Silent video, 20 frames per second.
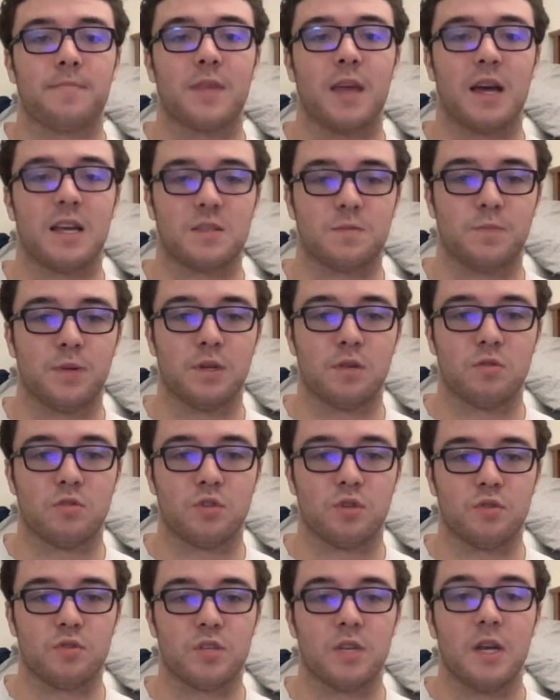
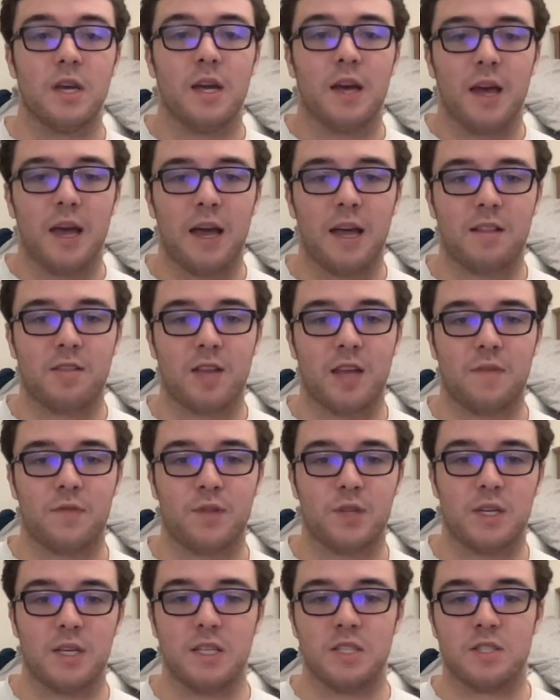Beetlejuice, and
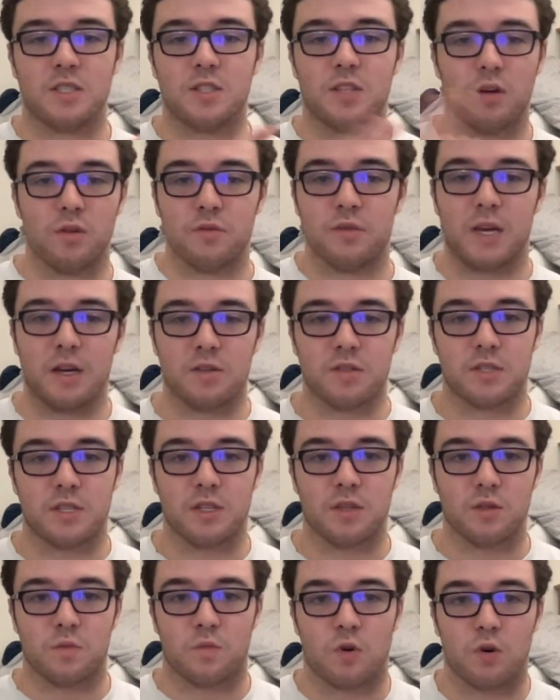thankfully he still nails it
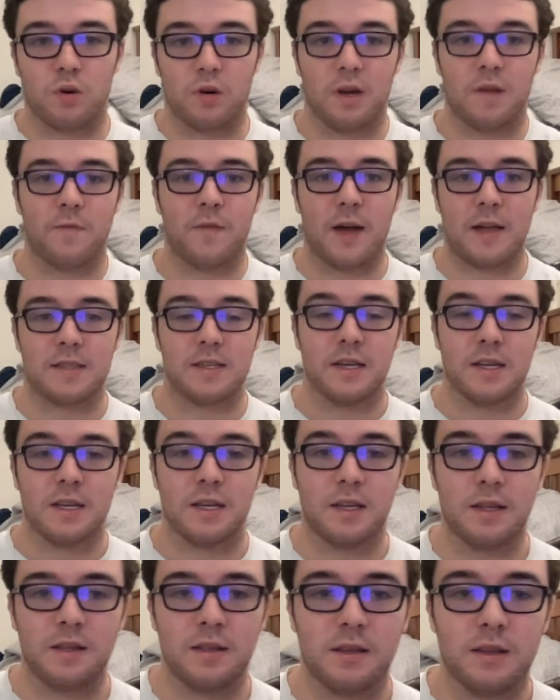in the role. In fact,
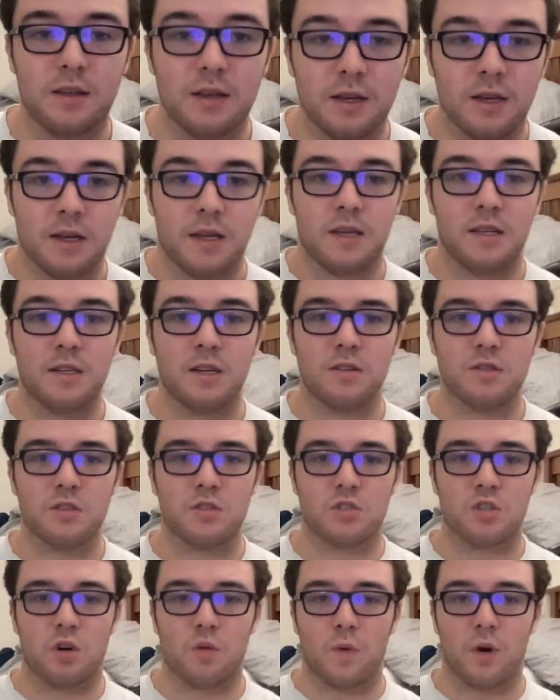he nails
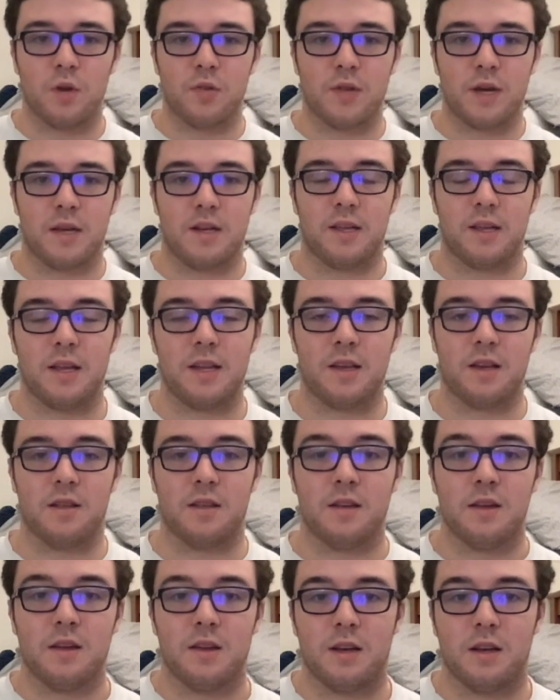it so well that it
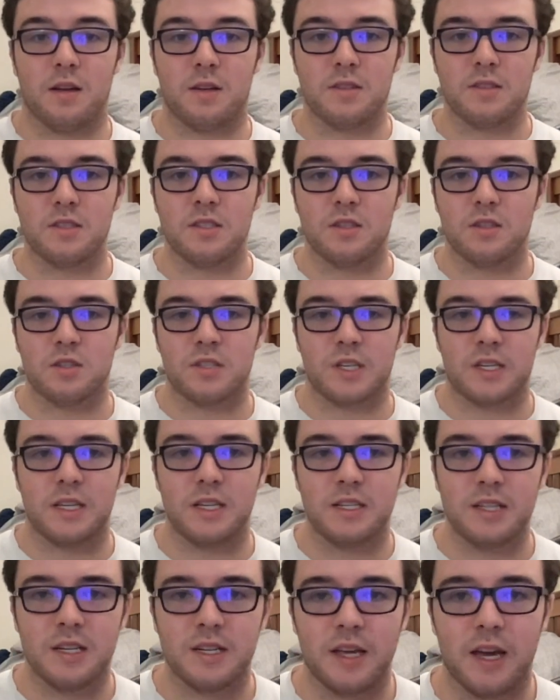honestly looks like
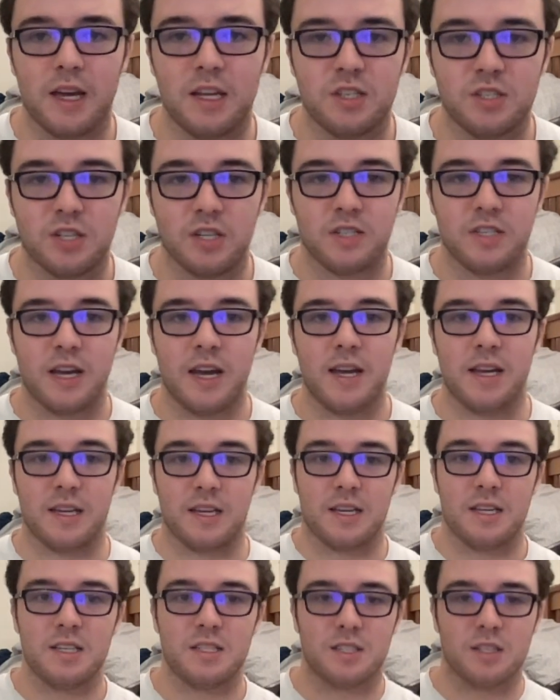he didn't age a day.
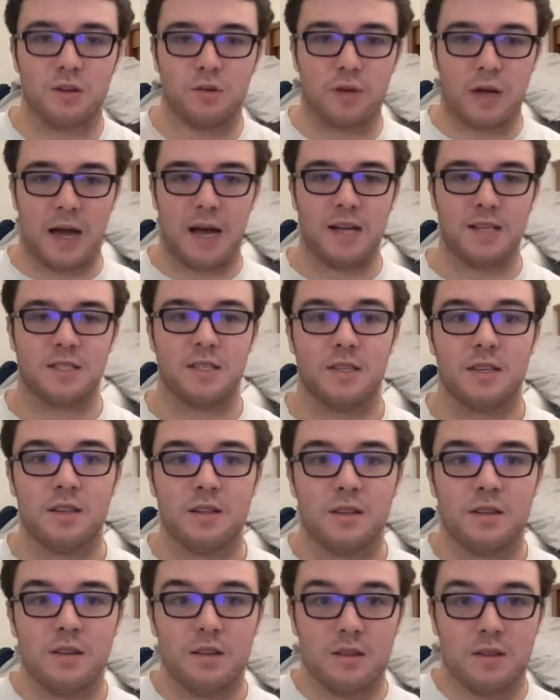He still
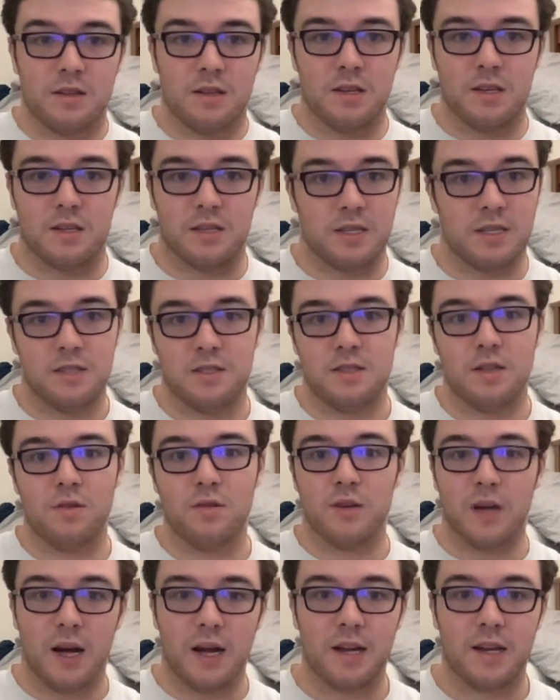
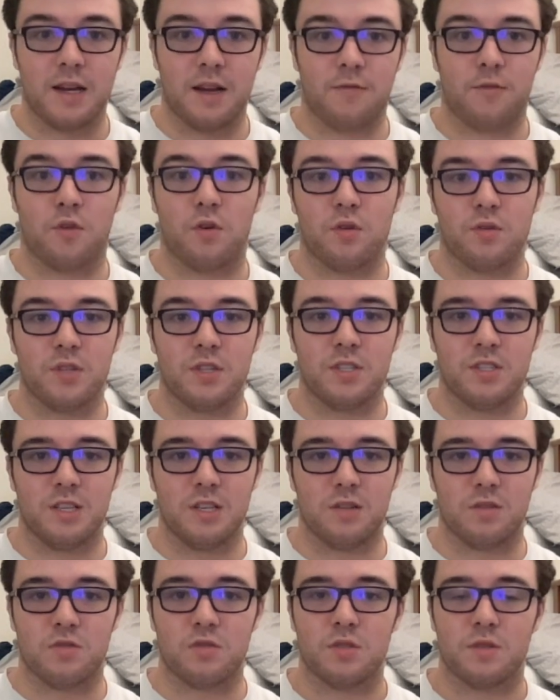got it after all these
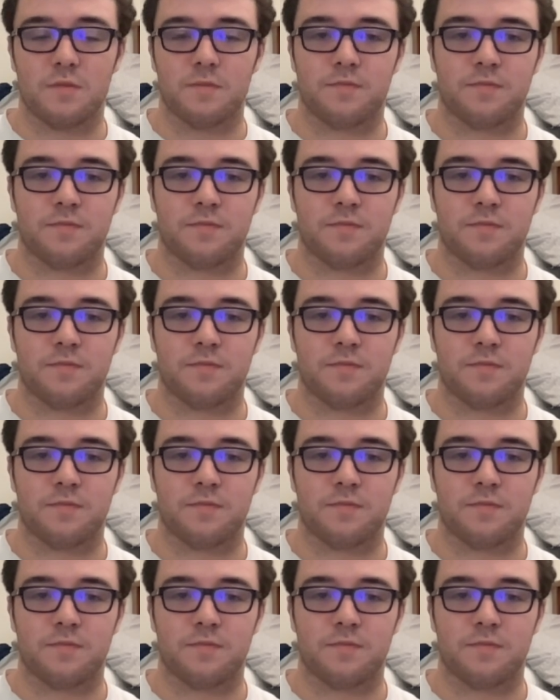years.